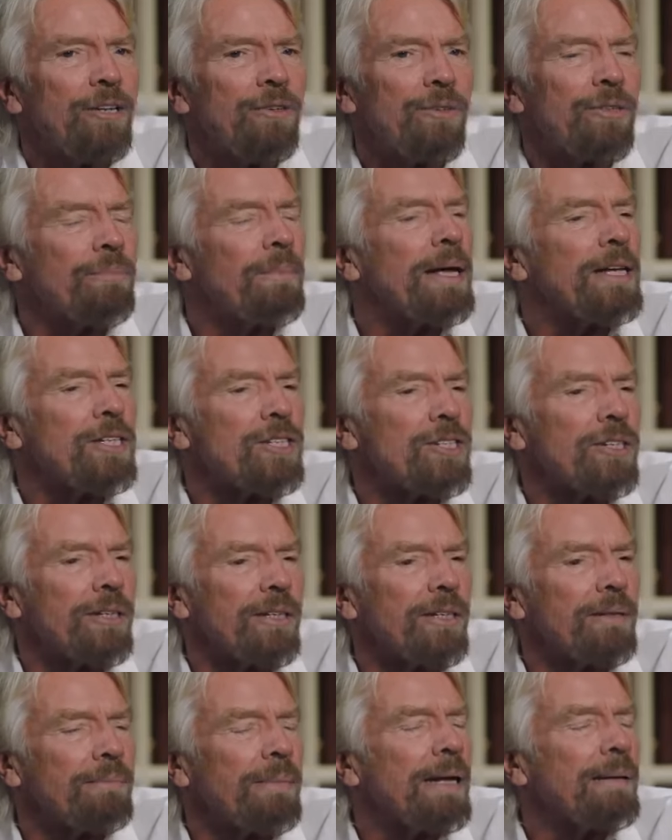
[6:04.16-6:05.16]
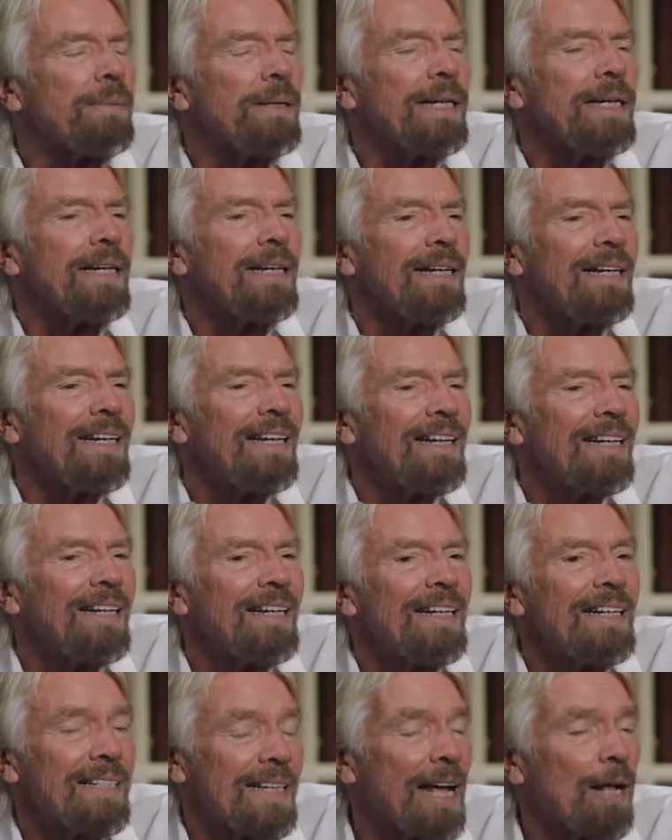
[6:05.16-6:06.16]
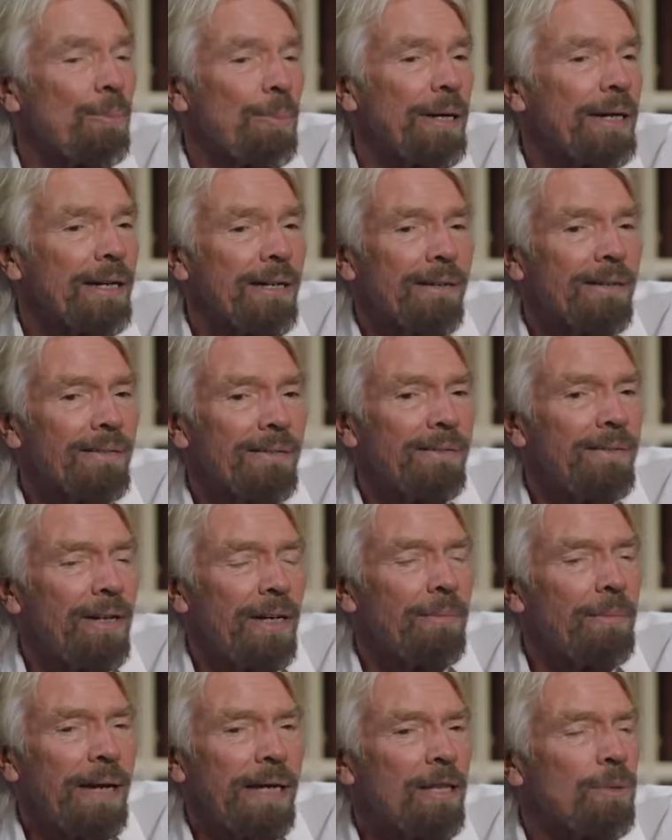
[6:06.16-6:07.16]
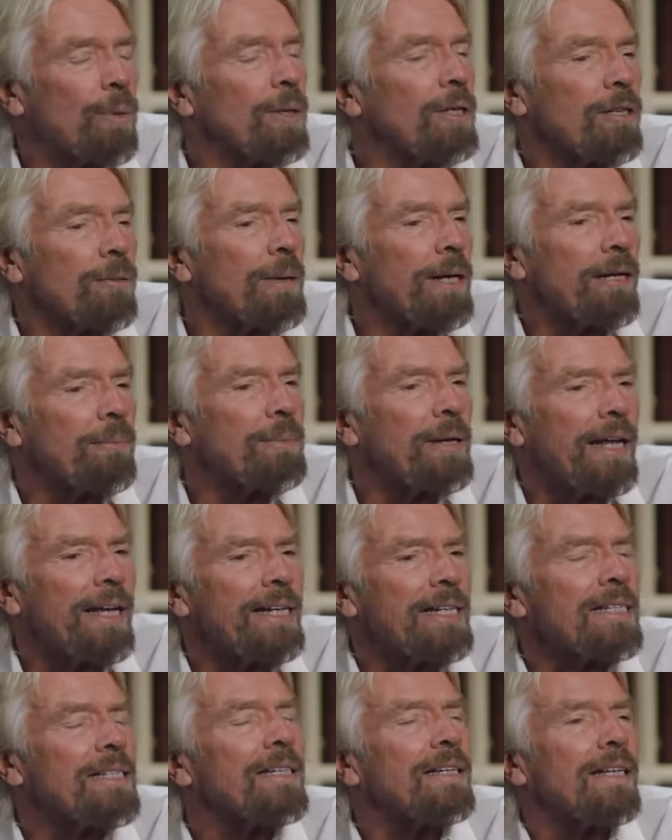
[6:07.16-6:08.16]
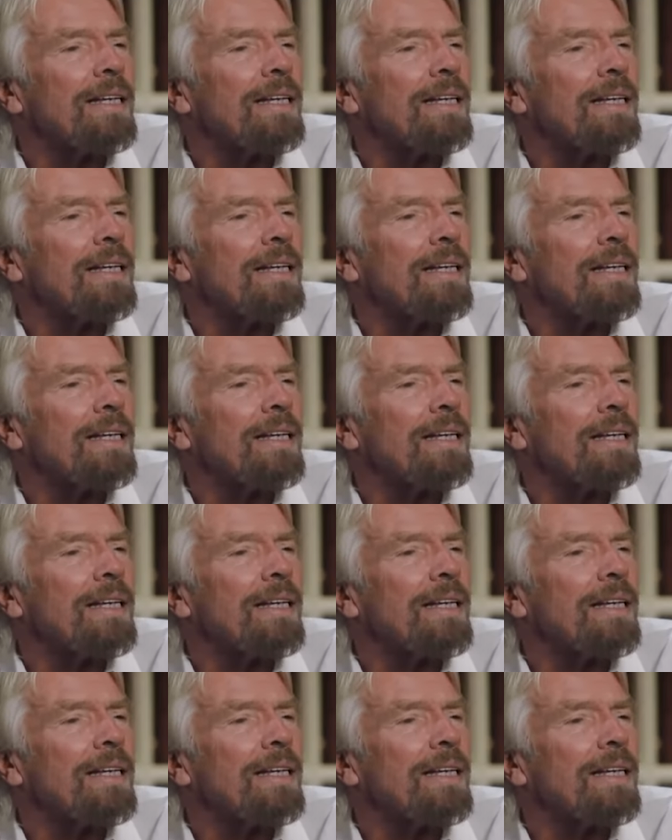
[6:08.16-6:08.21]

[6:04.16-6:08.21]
new dimension that maybe is helping make the world a better place,